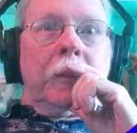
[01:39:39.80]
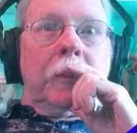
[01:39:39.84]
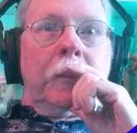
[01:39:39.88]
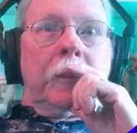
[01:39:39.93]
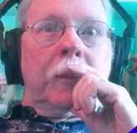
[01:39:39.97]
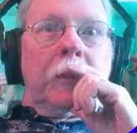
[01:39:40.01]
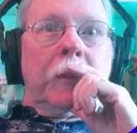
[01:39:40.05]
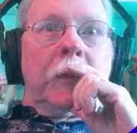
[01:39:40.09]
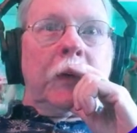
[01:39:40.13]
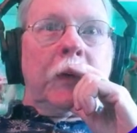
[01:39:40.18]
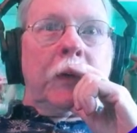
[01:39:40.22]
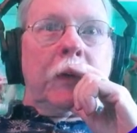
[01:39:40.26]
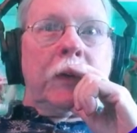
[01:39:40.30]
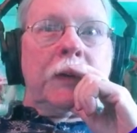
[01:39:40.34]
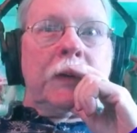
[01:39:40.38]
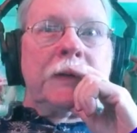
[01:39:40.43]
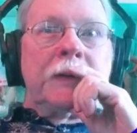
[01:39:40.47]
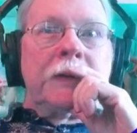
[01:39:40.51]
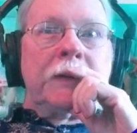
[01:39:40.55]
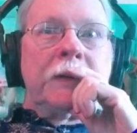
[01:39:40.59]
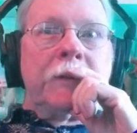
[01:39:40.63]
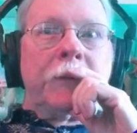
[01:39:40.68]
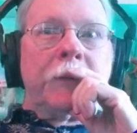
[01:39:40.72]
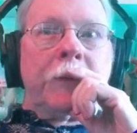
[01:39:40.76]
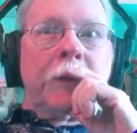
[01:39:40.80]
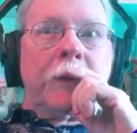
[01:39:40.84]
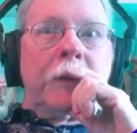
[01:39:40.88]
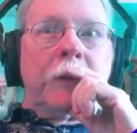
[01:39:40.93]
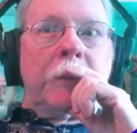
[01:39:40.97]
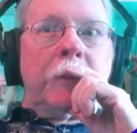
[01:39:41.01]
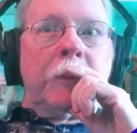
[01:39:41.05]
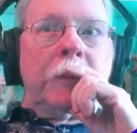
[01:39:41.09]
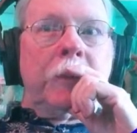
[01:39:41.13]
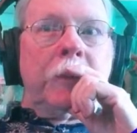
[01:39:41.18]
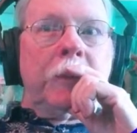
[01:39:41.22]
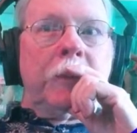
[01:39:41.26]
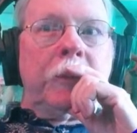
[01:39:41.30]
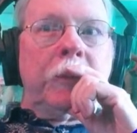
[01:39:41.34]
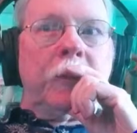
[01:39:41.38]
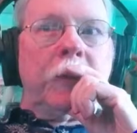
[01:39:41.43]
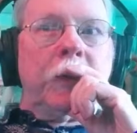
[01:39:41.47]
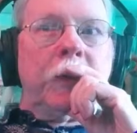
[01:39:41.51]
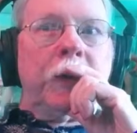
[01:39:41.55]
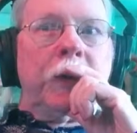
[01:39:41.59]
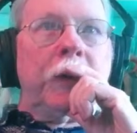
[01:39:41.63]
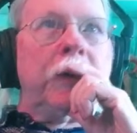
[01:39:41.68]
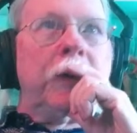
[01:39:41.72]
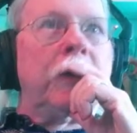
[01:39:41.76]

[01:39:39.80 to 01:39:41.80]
So this is from one of the